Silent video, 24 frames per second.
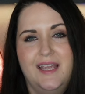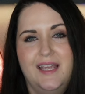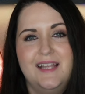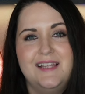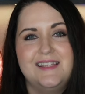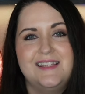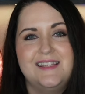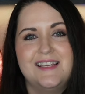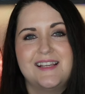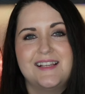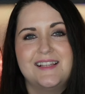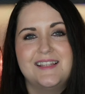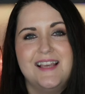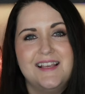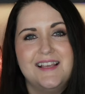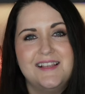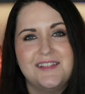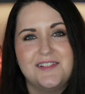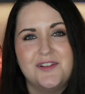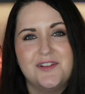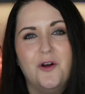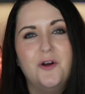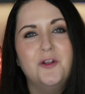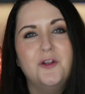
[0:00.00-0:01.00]
its
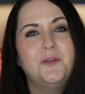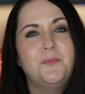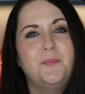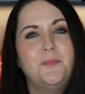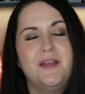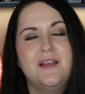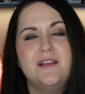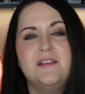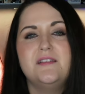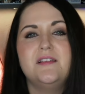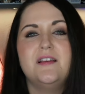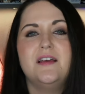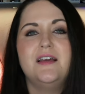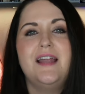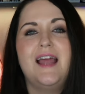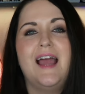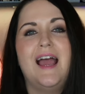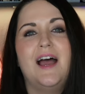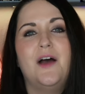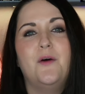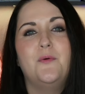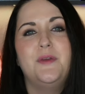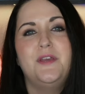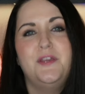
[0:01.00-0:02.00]
success all depends on
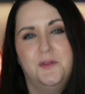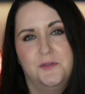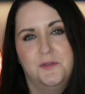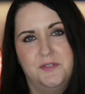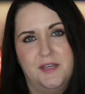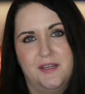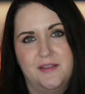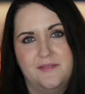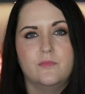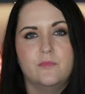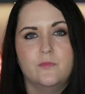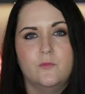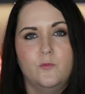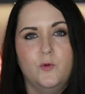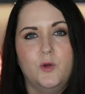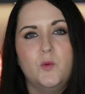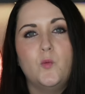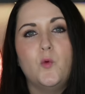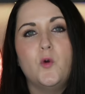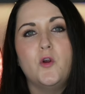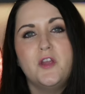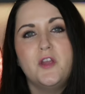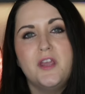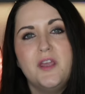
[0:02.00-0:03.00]
how we use it. When
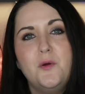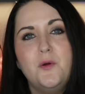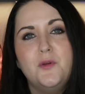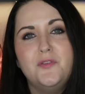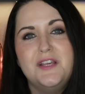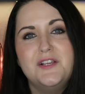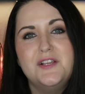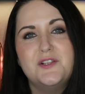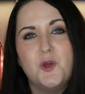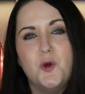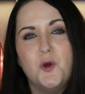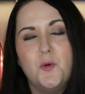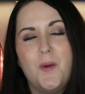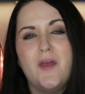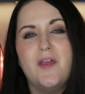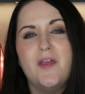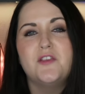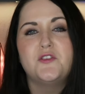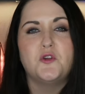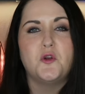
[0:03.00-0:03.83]
working with these copilots that